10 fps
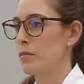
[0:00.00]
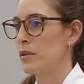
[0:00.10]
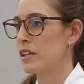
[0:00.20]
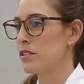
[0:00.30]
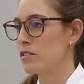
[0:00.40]

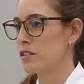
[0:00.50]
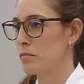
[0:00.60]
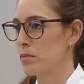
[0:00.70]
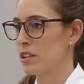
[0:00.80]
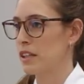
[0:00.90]
That is why
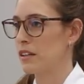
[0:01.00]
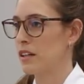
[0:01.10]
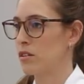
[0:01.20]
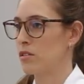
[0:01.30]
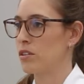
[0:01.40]
it is
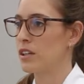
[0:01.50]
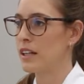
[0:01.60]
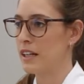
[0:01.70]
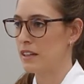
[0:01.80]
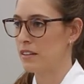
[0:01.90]
important to know
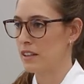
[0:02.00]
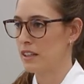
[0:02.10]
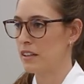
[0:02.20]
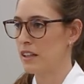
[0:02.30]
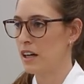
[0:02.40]
the amount
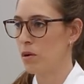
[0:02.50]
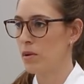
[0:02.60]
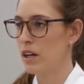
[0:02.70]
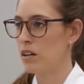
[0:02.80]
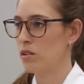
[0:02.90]
of water
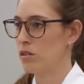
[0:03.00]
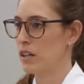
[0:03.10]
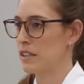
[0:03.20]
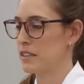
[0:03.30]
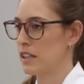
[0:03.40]
or the
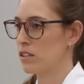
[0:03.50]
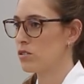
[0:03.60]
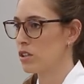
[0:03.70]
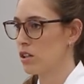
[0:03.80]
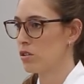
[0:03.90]
dry
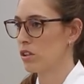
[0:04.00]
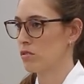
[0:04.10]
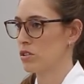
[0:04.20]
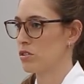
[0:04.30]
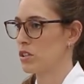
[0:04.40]
extract of our
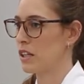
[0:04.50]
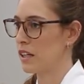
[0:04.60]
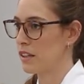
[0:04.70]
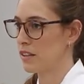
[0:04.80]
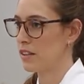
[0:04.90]

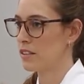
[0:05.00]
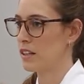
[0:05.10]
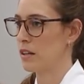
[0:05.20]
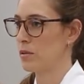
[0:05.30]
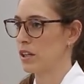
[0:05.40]
ingredients and
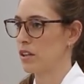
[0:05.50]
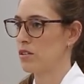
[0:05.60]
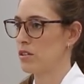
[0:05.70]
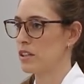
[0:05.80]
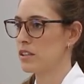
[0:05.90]
preparations.